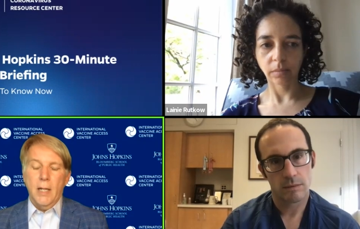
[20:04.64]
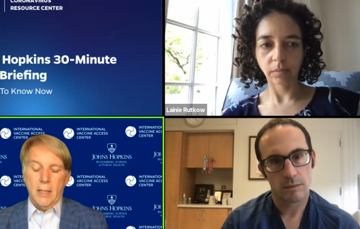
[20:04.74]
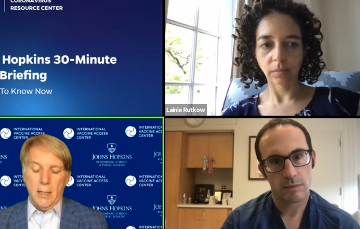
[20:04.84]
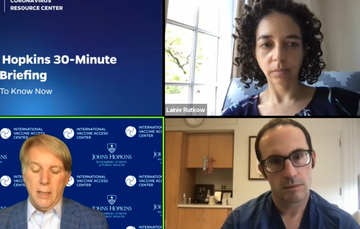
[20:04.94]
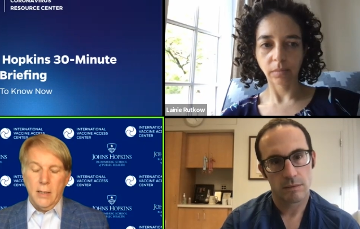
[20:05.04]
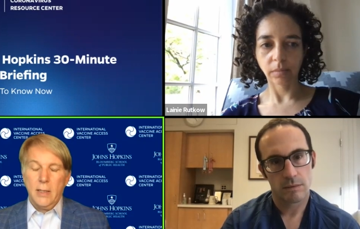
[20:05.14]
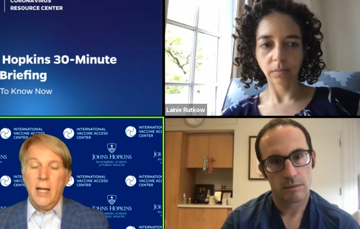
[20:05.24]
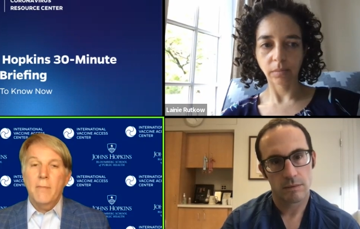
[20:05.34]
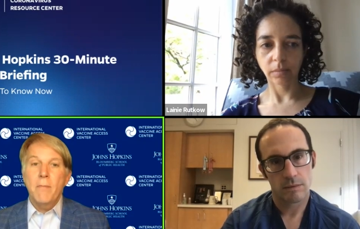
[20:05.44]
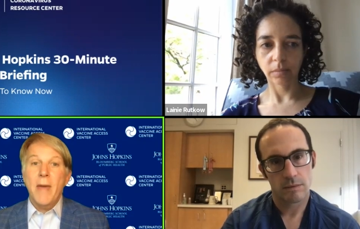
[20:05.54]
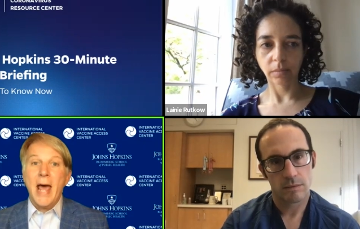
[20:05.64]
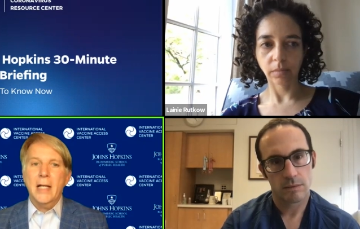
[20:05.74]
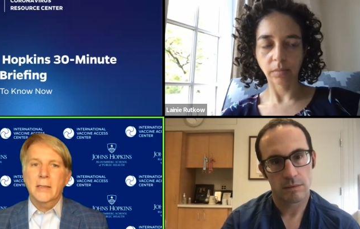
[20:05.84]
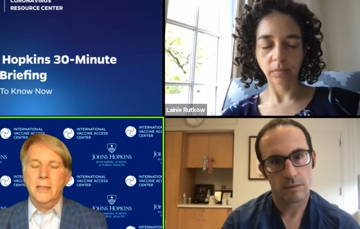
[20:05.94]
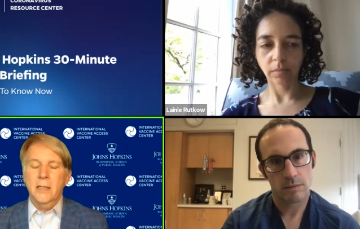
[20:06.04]

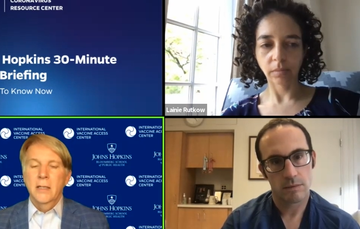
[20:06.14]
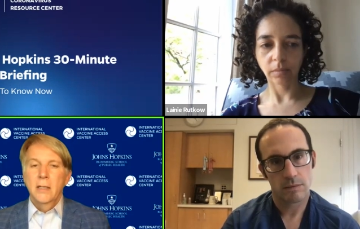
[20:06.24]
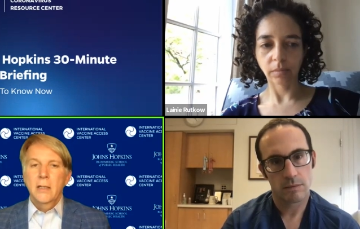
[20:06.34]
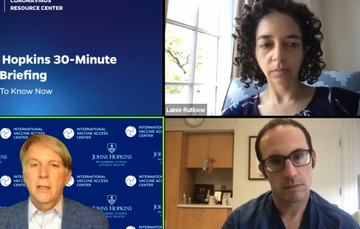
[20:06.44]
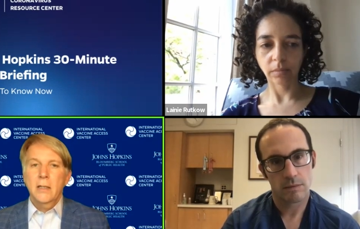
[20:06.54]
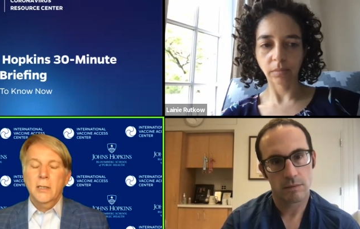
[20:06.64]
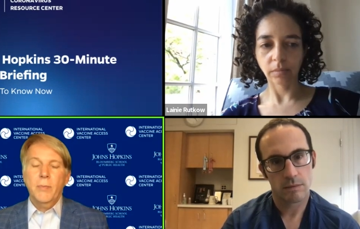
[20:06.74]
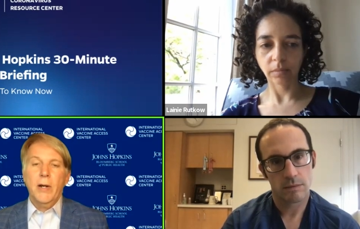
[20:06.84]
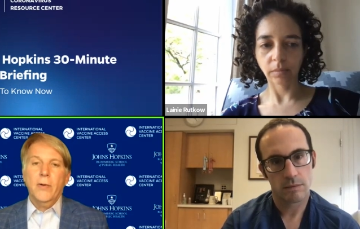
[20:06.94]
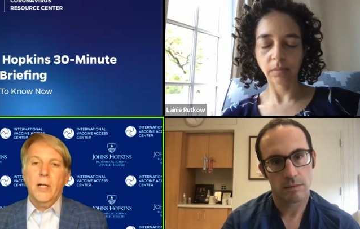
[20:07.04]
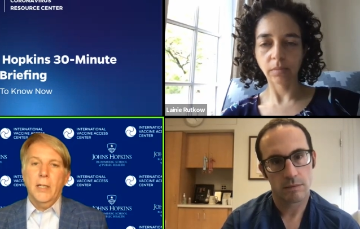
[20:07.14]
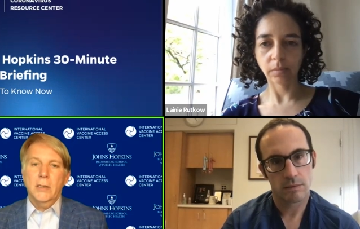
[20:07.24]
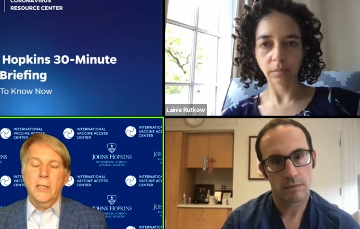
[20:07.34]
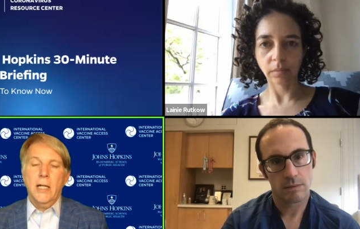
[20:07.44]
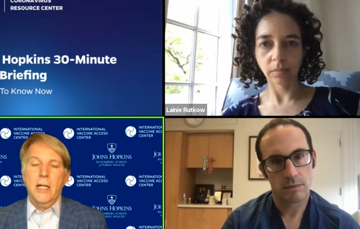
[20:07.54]
Speaker 1: mask the
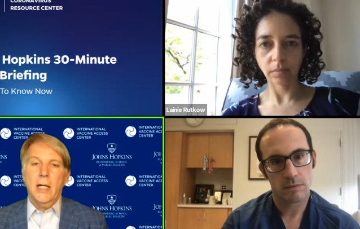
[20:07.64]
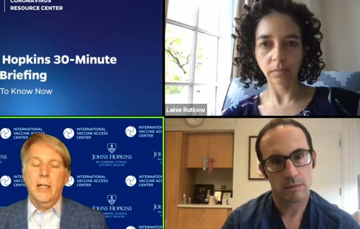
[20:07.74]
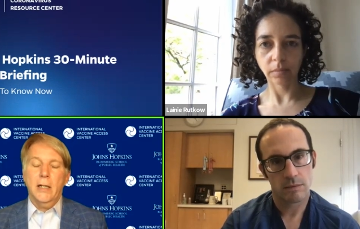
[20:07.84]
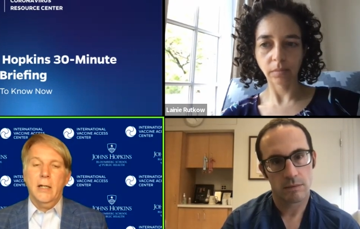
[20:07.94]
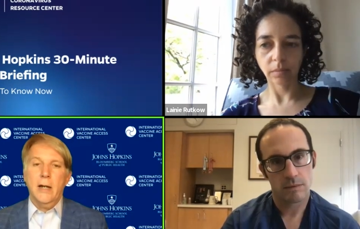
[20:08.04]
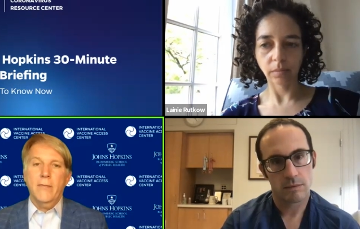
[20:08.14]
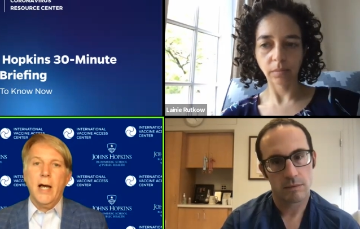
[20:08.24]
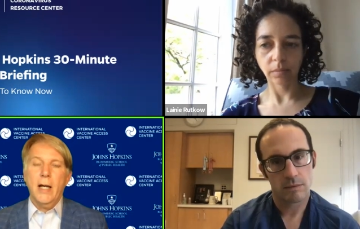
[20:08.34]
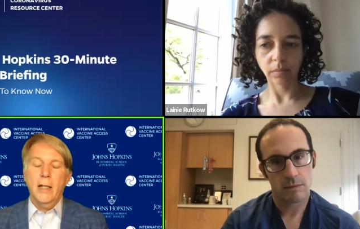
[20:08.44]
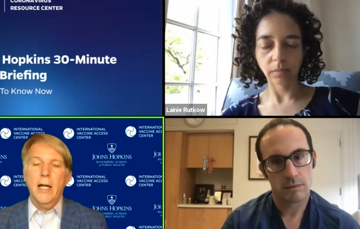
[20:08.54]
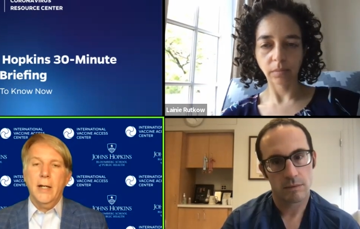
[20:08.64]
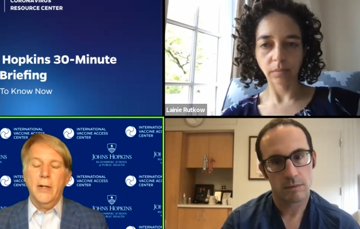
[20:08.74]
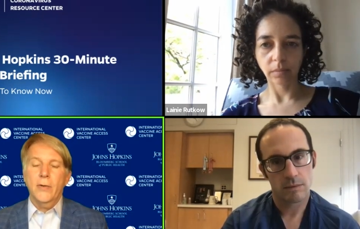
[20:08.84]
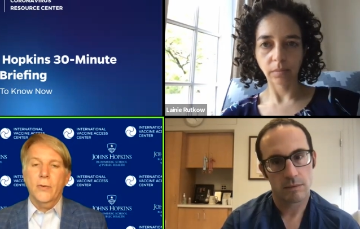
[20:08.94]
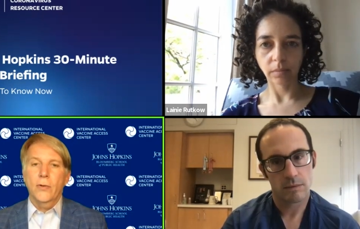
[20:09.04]
disparities that I kind of
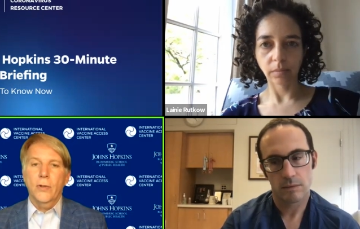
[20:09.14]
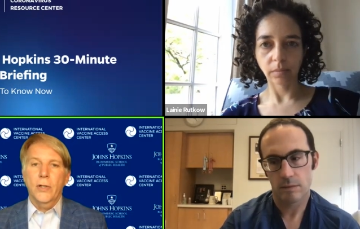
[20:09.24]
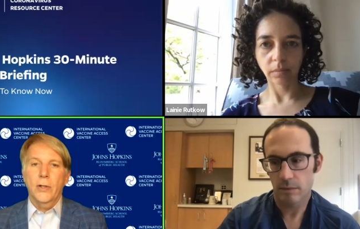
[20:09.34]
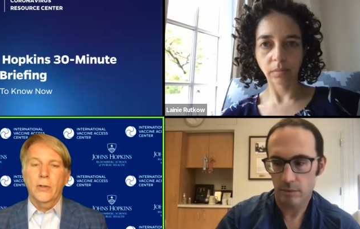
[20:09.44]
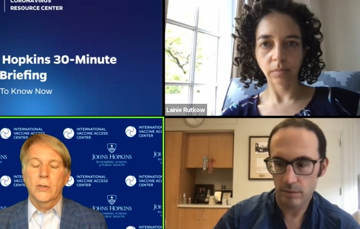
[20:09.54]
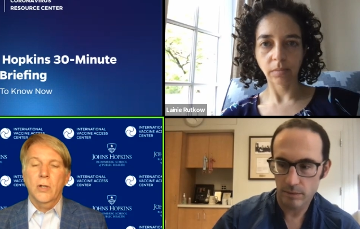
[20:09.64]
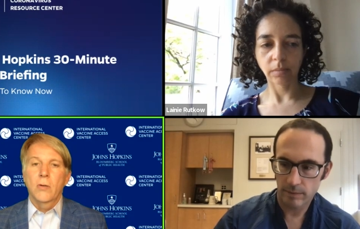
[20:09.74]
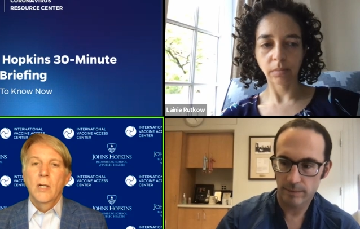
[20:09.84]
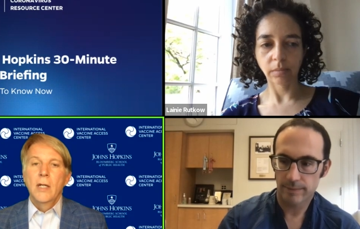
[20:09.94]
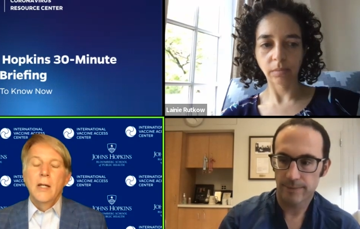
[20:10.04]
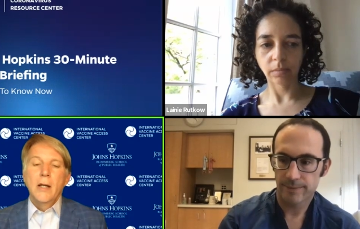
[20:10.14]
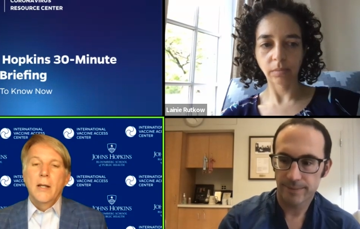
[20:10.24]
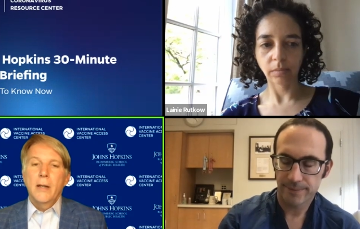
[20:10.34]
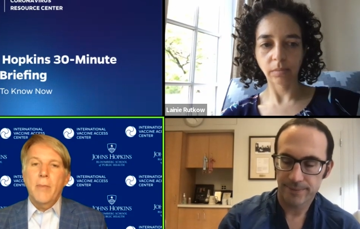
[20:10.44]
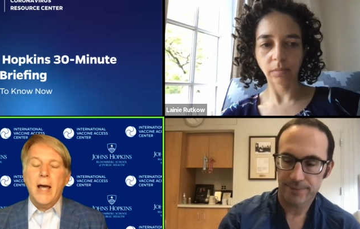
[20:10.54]
highlighted earlier. So
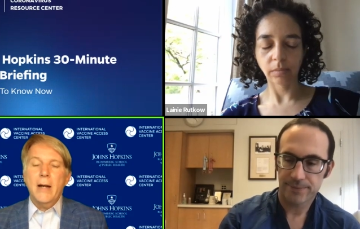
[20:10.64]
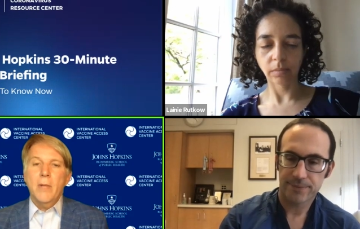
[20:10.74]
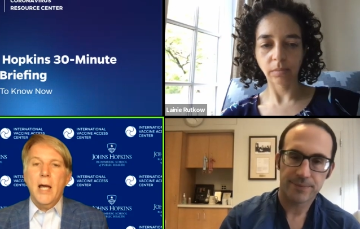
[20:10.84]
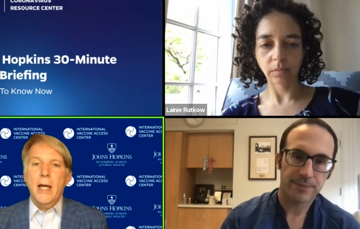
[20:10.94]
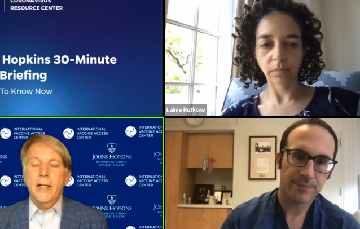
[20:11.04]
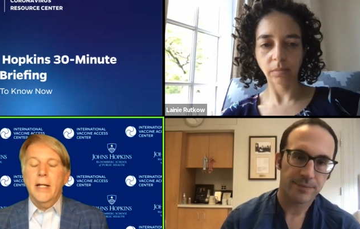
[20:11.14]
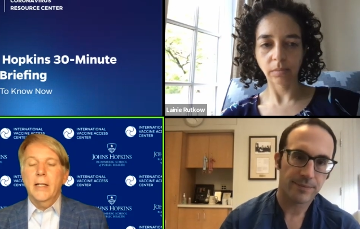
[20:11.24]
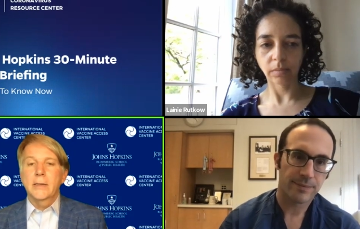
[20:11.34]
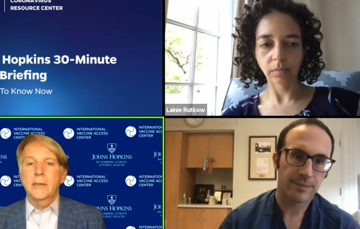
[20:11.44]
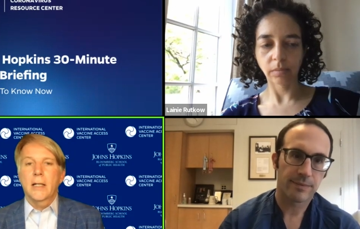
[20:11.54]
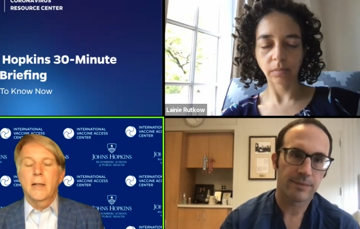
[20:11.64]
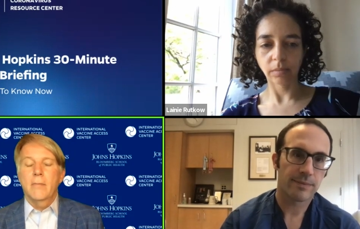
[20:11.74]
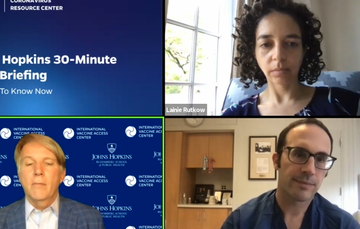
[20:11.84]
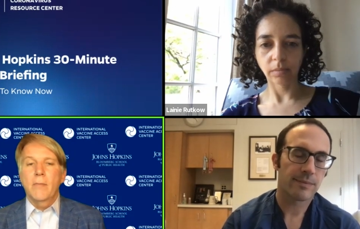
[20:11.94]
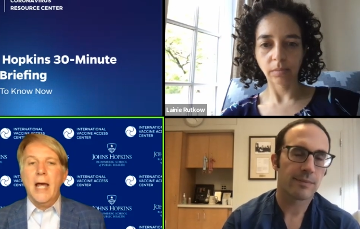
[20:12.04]
the bottom line is
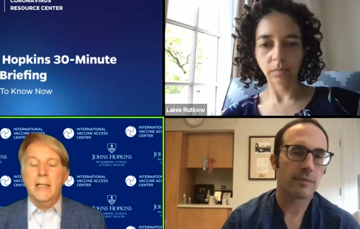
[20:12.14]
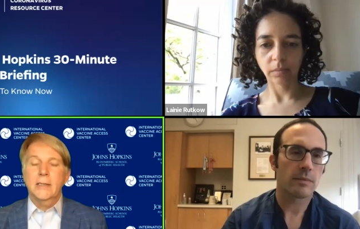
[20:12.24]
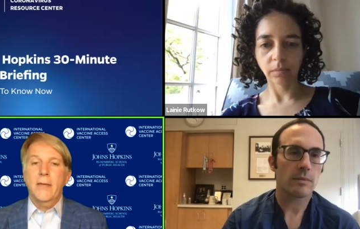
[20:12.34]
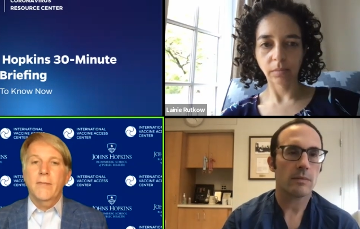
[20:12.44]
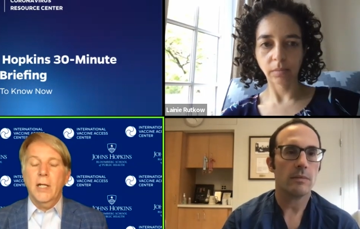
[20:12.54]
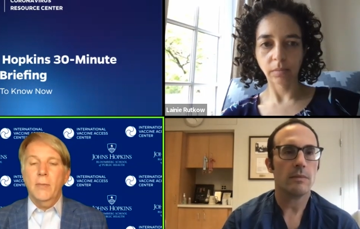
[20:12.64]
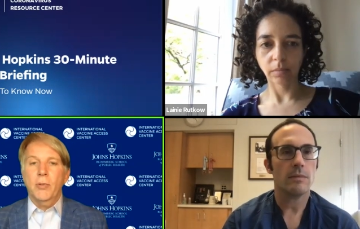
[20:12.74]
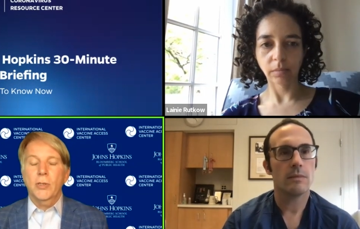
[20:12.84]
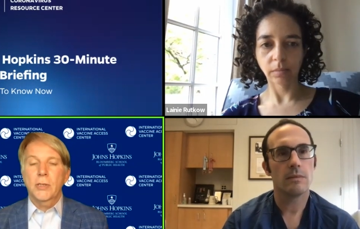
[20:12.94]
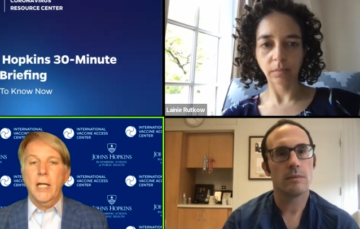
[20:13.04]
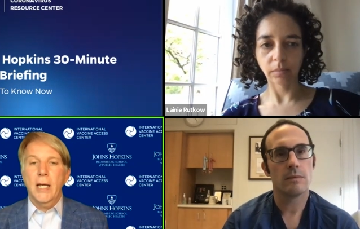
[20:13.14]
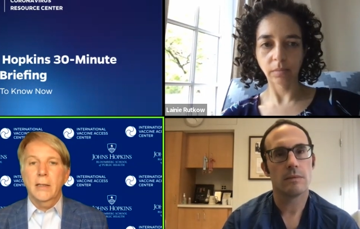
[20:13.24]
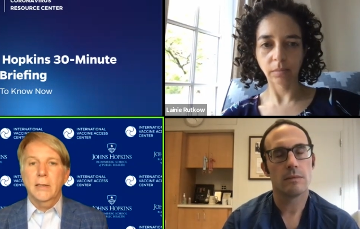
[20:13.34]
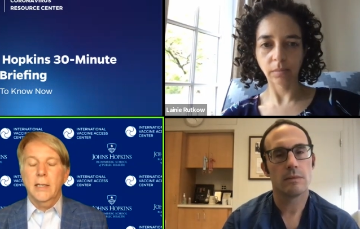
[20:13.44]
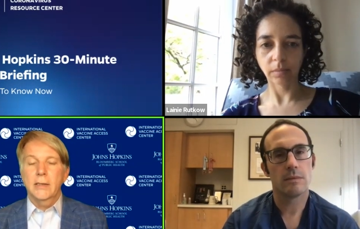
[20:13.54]
that
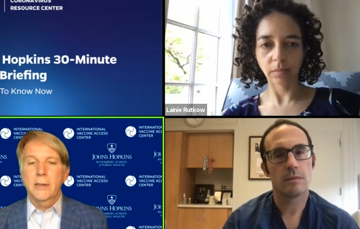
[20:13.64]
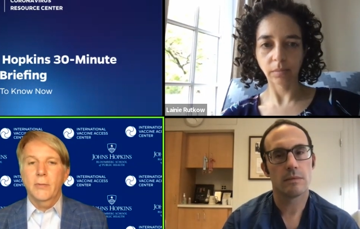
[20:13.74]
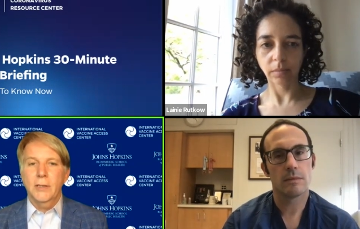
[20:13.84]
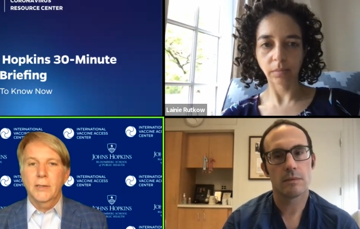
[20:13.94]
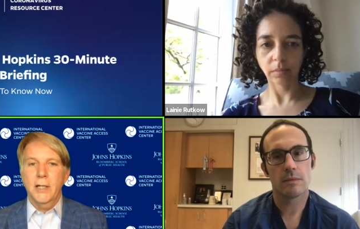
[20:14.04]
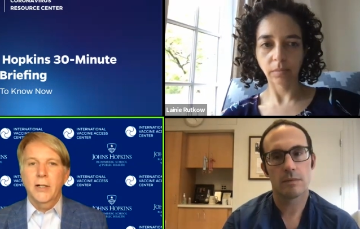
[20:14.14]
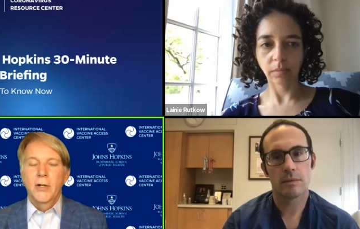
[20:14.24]
70% was a